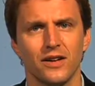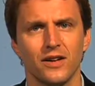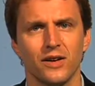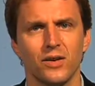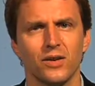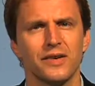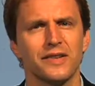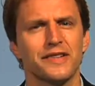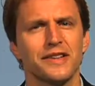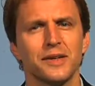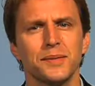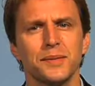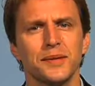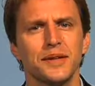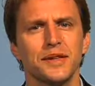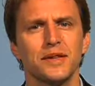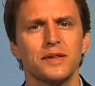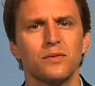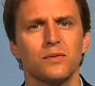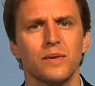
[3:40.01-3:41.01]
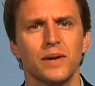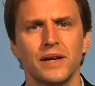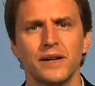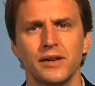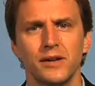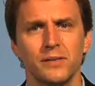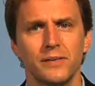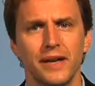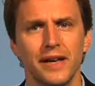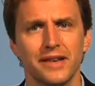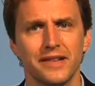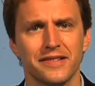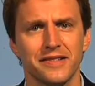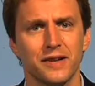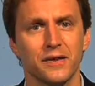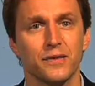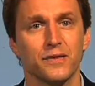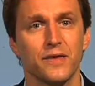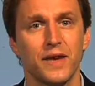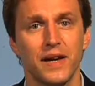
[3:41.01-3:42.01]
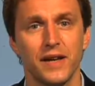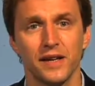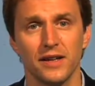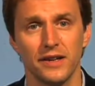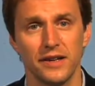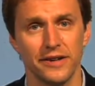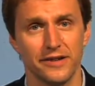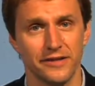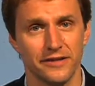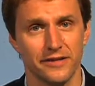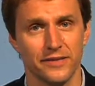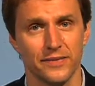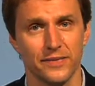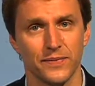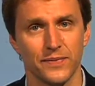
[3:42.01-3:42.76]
or seemingly random acts of violence,